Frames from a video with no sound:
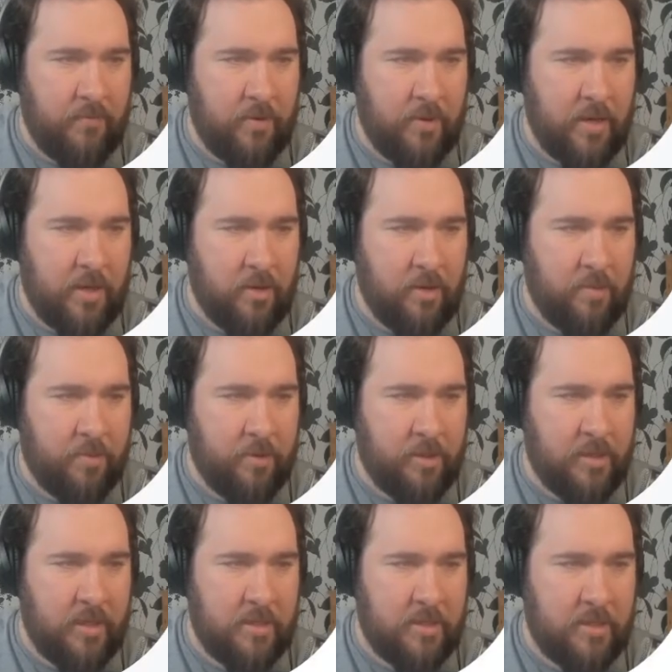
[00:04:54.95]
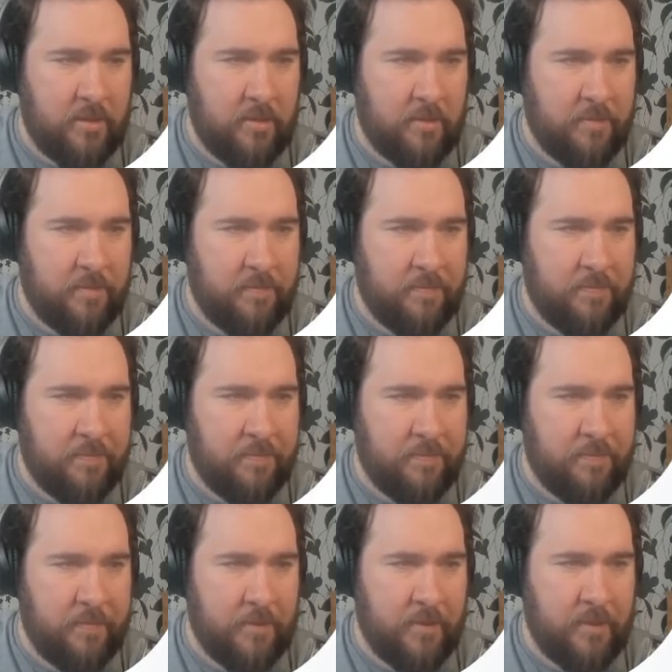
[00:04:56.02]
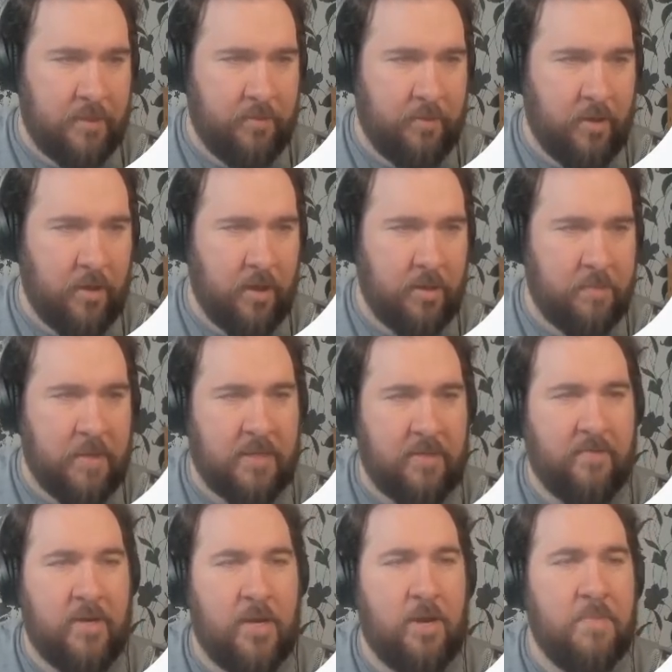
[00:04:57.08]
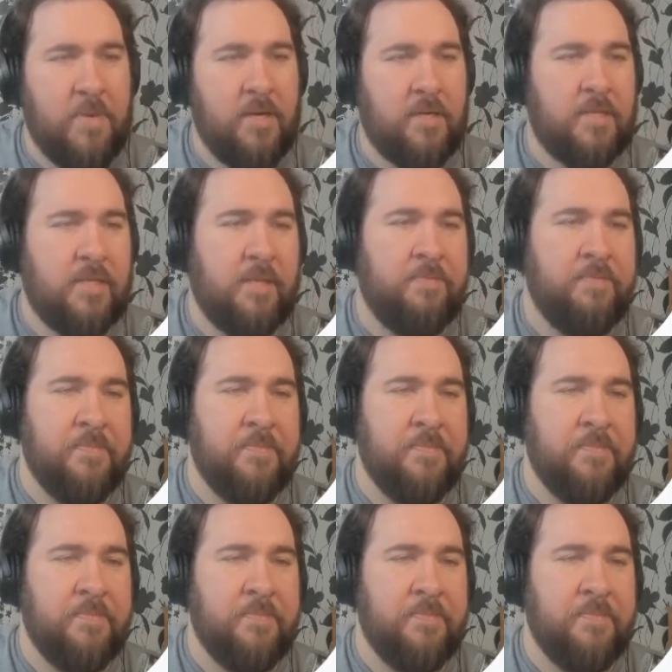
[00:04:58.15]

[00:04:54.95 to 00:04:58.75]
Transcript: click on a project, we're going to go back to the video marketing.